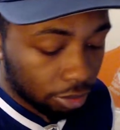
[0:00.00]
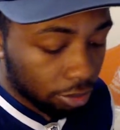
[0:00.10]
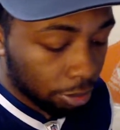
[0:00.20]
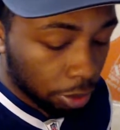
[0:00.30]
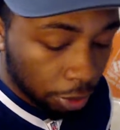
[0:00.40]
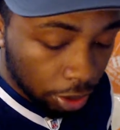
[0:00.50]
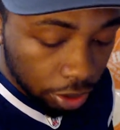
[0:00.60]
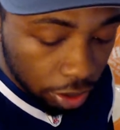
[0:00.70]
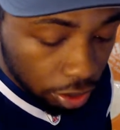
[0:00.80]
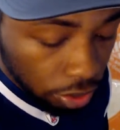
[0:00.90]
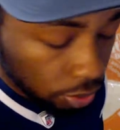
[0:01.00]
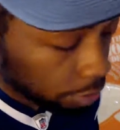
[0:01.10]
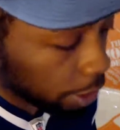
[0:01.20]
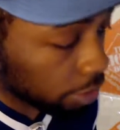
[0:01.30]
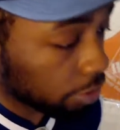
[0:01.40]
Bill Belichick knows what's
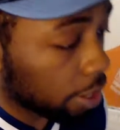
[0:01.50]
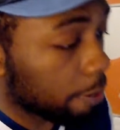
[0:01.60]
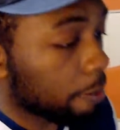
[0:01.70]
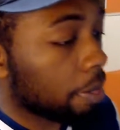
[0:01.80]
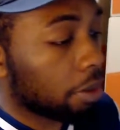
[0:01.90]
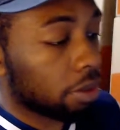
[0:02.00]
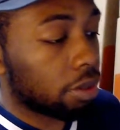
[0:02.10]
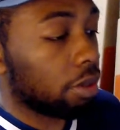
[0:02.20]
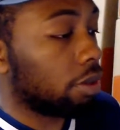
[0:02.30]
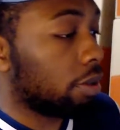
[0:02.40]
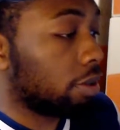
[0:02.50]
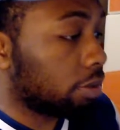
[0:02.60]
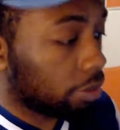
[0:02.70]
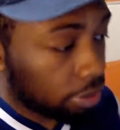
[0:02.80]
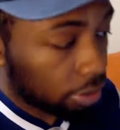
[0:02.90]
best, right? So,
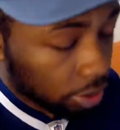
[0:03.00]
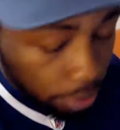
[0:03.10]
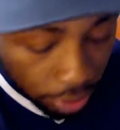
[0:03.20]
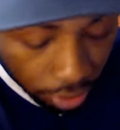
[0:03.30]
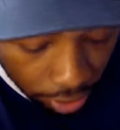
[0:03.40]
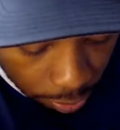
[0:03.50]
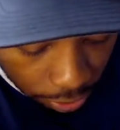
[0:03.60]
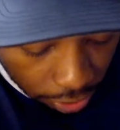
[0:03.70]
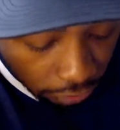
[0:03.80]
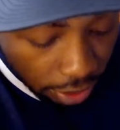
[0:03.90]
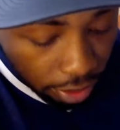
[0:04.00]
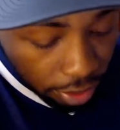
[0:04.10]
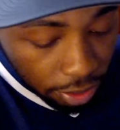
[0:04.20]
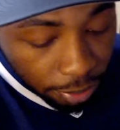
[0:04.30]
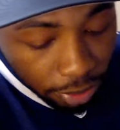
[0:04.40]
just put your faith in
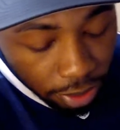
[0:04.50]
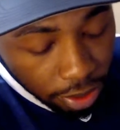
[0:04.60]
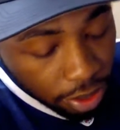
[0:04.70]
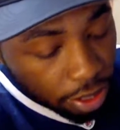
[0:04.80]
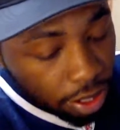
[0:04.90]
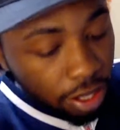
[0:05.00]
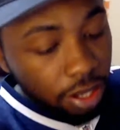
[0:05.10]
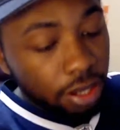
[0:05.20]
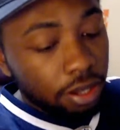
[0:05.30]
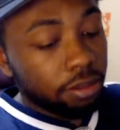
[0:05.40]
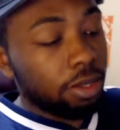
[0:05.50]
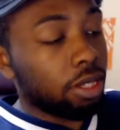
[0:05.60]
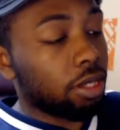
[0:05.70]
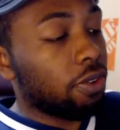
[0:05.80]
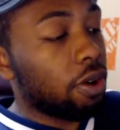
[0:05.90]
him.
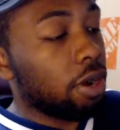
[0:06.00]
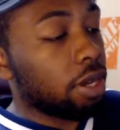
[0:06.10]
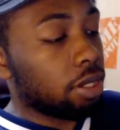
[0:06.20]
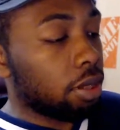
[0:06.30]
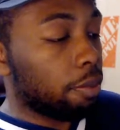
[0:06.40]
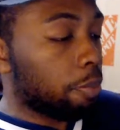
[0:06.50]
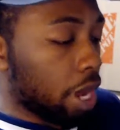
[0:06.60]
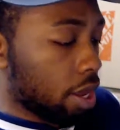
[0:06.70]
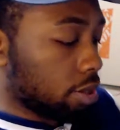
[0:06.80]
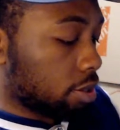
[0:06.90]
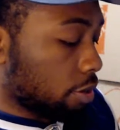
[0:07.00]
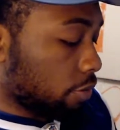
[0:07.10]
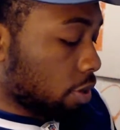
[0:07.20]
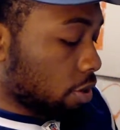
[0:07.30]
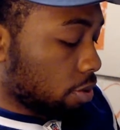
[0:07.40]
As far as the bad
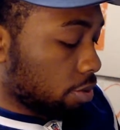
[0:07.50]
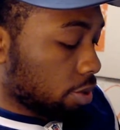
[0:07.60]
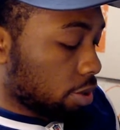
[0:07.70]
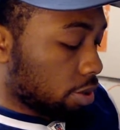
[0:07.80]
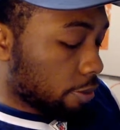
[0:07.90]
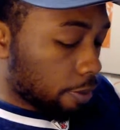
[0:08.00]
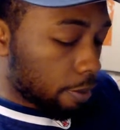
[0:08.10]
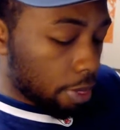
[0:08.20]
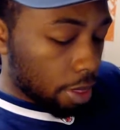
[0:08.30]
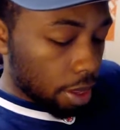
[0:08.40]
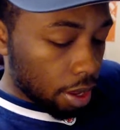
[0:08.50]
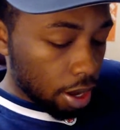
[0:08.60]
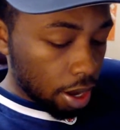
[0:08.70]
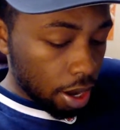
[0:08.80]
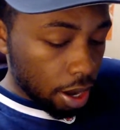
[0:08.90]
stuff goes,
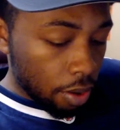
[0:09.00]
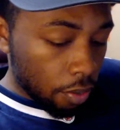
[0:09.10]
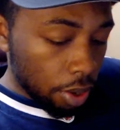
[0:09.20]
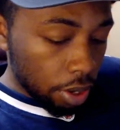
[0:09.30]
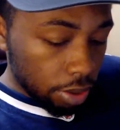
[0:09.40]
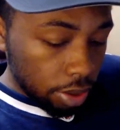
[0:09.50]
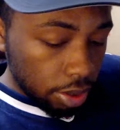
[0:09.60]
I will